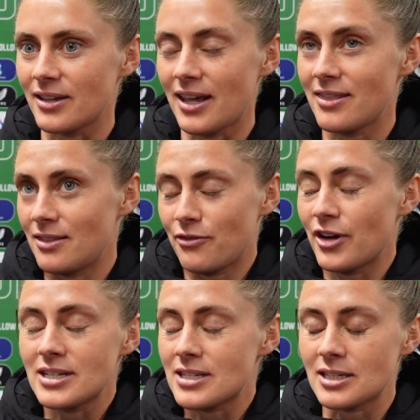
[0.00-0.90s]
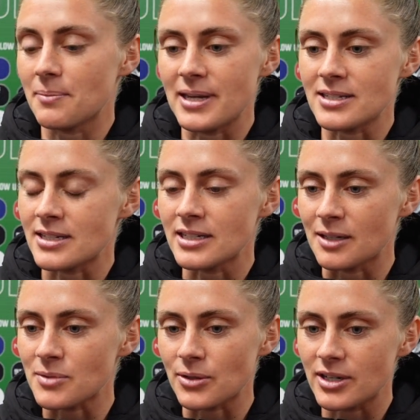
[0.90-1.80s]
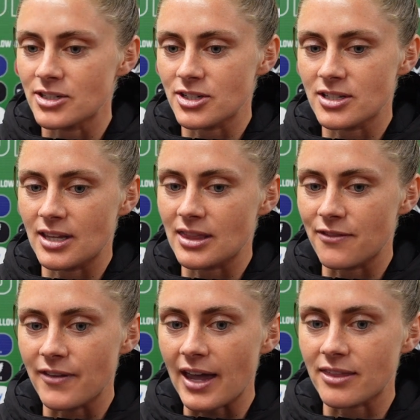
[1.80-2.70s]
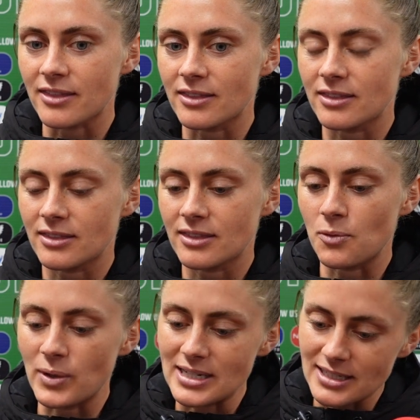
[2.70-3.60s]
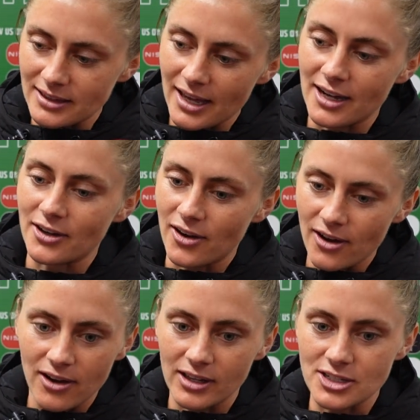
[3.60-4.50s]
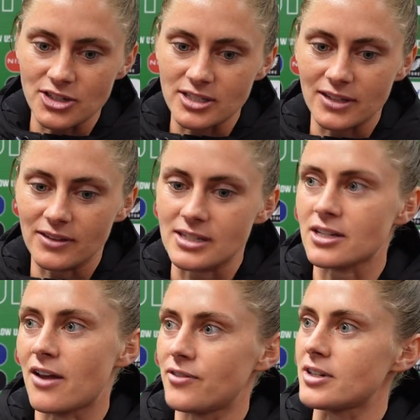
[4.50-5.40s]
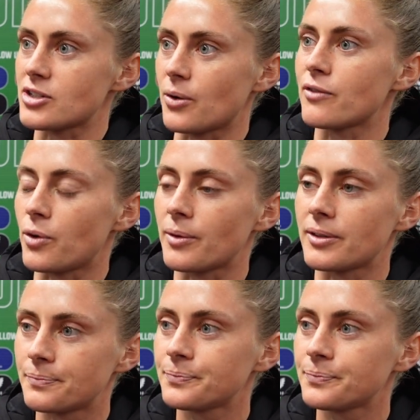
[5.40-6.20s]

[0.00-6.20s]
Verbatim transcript: And France is an amazing team, so I just think the fact that we did that at all is just giving us confidence going forward.